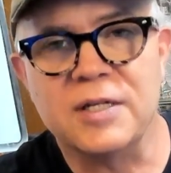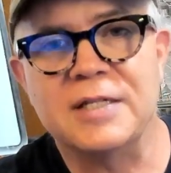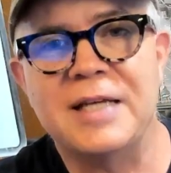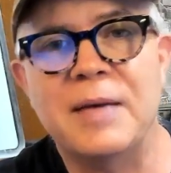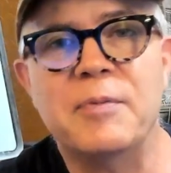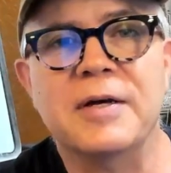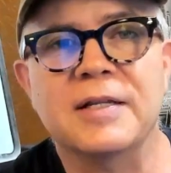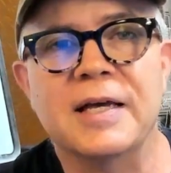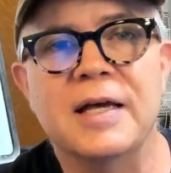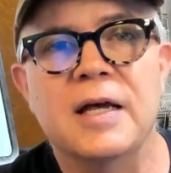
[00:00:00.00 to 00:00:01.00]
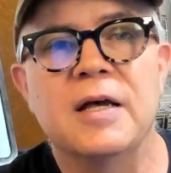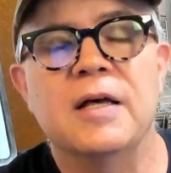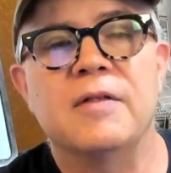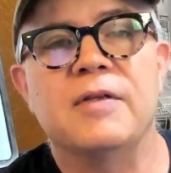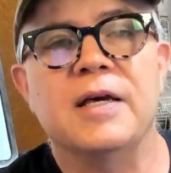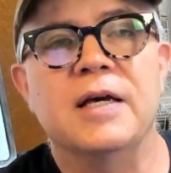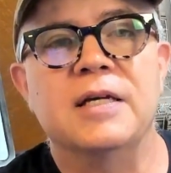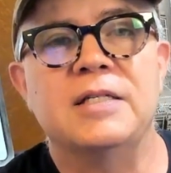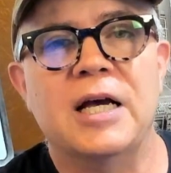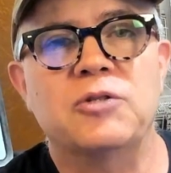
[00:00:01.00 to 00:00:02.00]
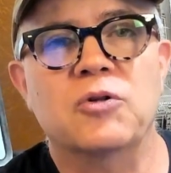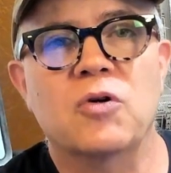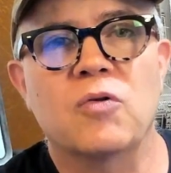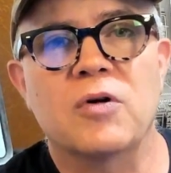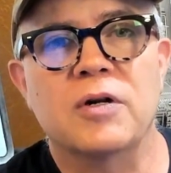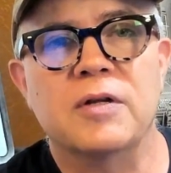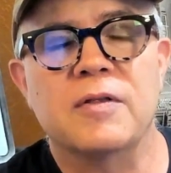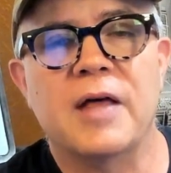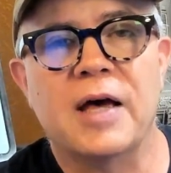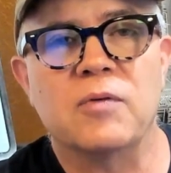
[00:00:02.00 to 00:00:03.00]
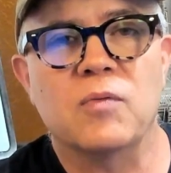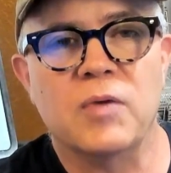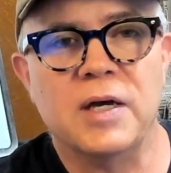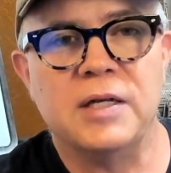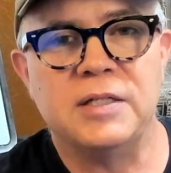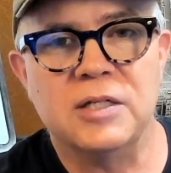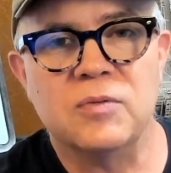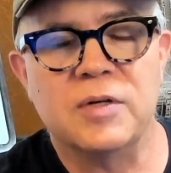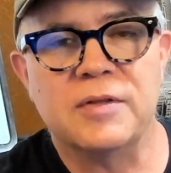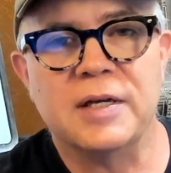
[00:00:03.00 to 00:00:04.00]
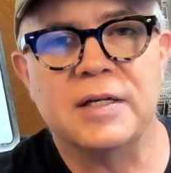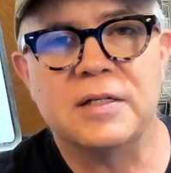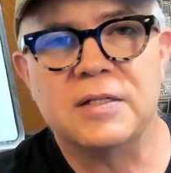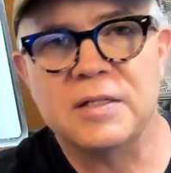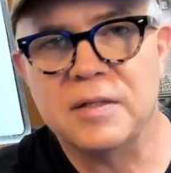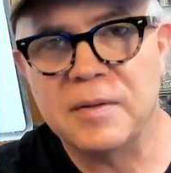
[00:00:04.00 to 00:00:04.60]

And typically the tetrachord that we deal with is